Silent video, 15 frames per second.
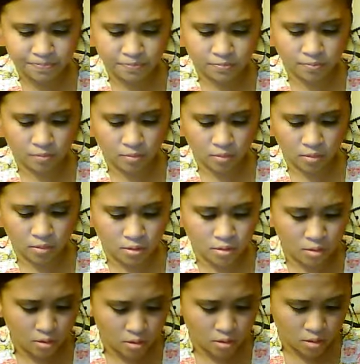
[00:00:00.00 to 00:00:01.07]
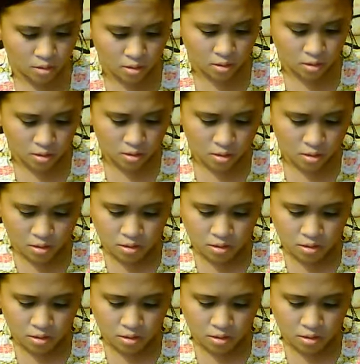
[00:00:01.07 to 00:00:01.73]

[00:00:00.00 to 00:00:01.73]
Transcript: Nothing is said.